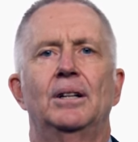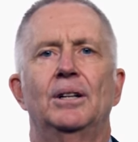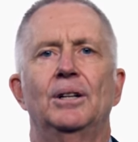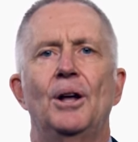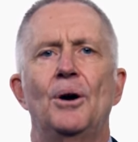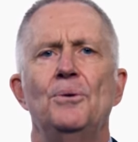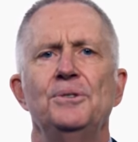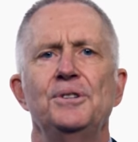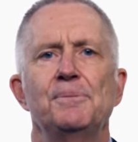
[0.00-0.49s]

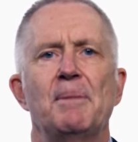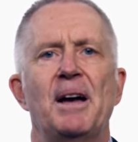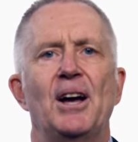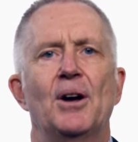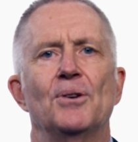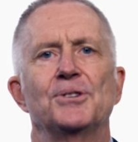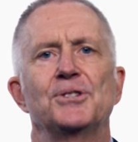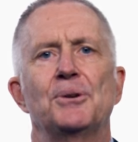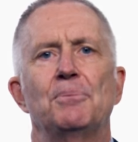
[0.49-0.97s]
Loans may
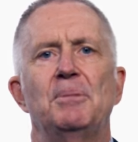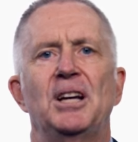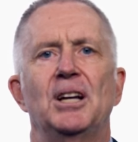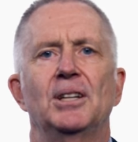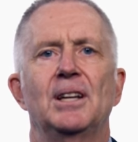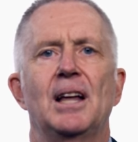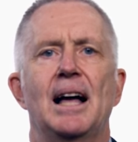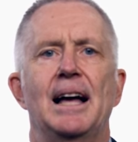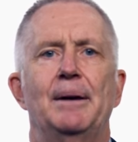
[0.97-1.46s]
also be a
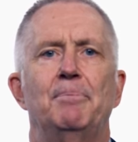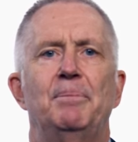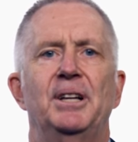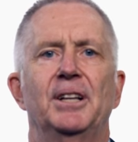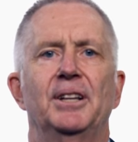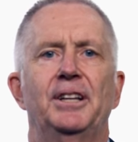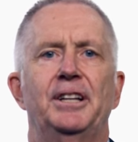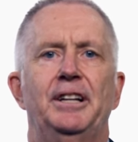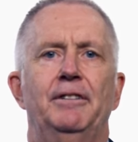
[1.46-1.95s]

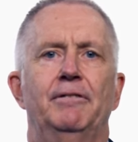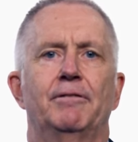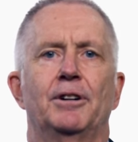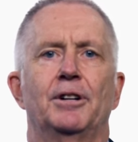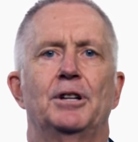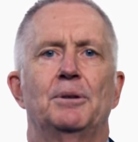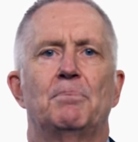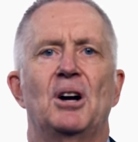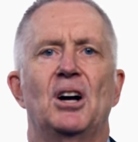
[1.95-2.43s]
liability for
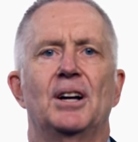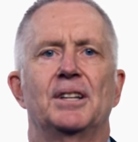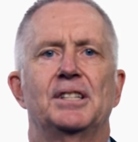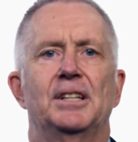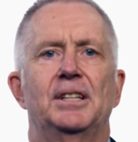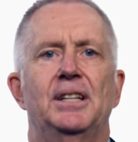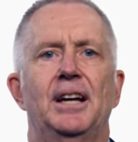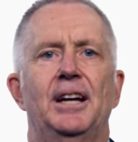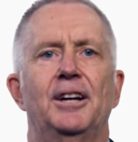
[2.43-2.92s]
a
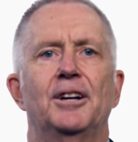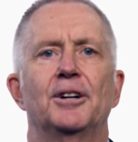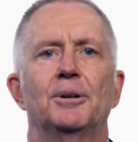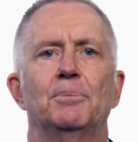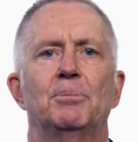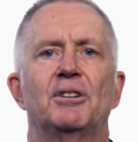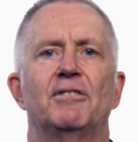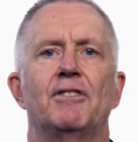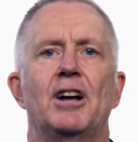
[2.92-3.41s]
deposit taker,
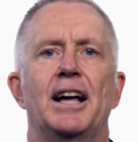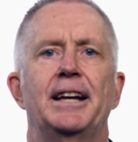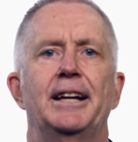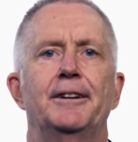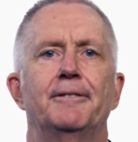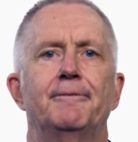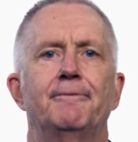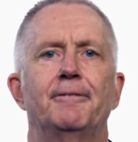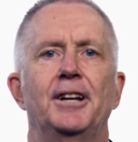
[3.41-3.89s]

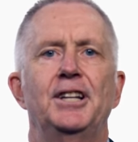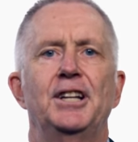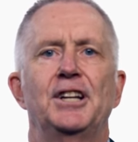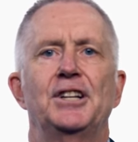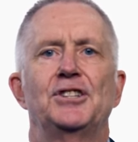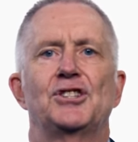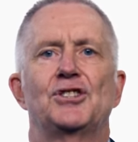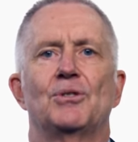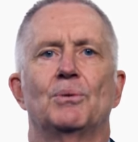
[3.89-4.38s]
providing a
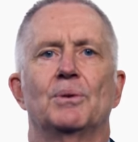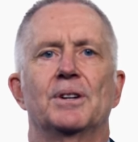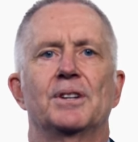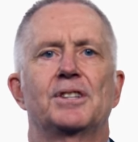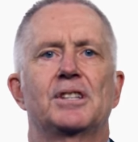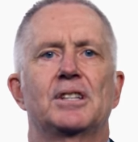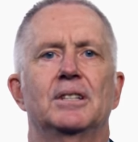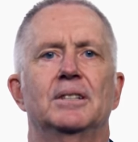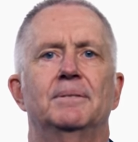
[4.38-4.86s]
funding
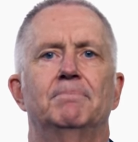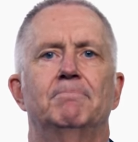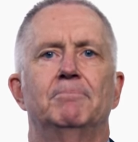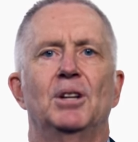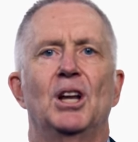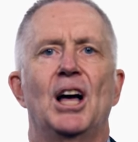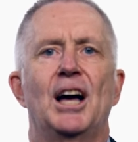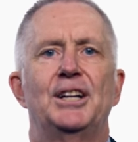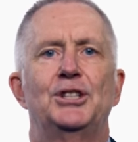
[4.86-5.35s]
source,
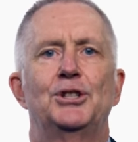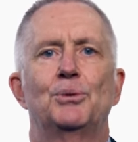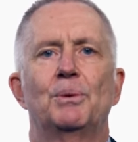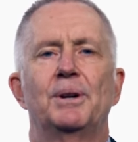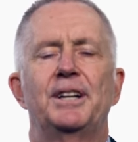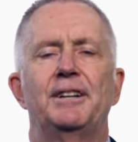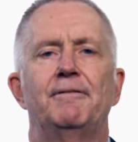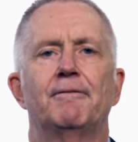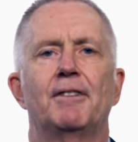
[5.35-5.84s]
line
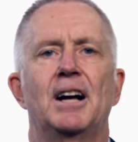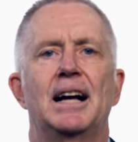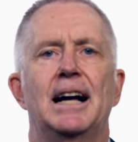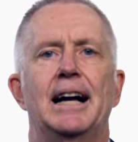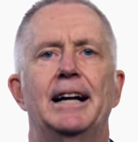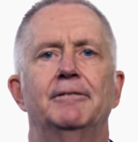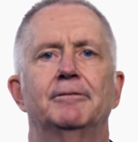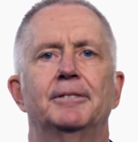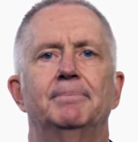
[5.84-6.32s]

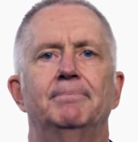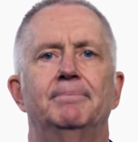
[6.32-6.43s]
25.